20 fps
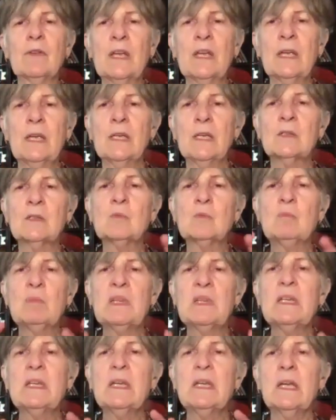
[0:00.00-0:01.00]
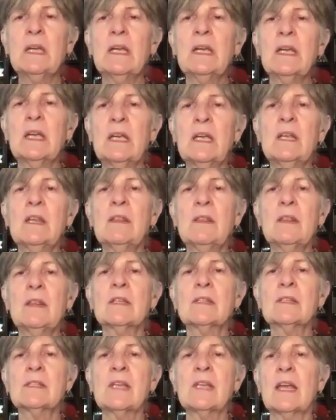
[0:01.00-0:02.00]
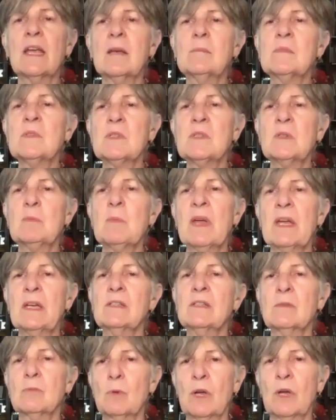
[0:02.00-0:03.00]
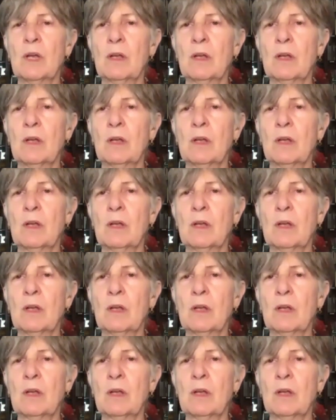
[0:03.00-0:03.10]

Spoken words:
is being in the same space with.